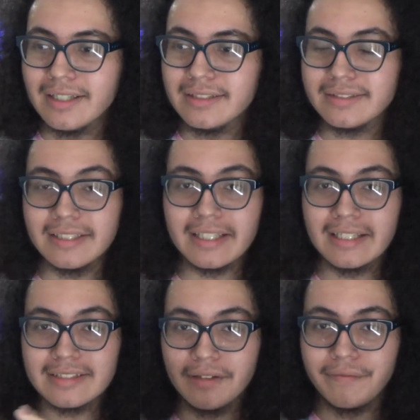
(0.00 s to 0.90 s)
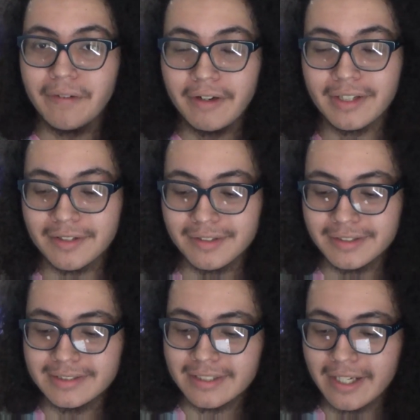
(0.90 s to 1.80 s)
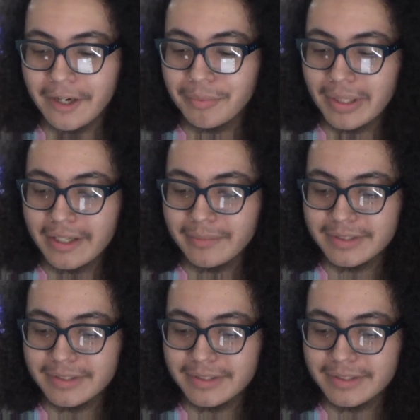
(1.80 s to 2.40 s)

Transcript: seeing as I've very clearly said how Platinum